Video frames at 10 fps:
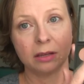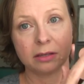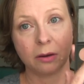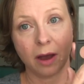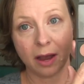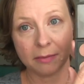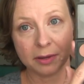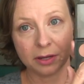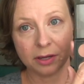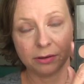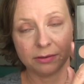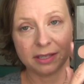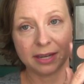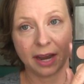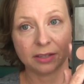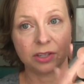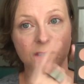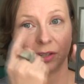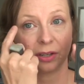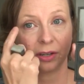So I'm going to use
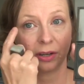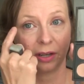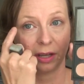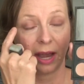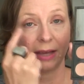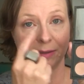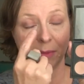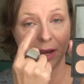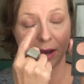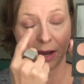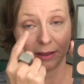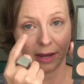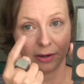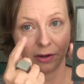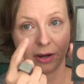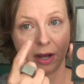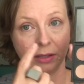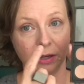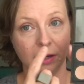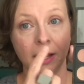Texture as my eyeliner
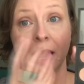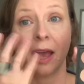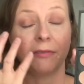color.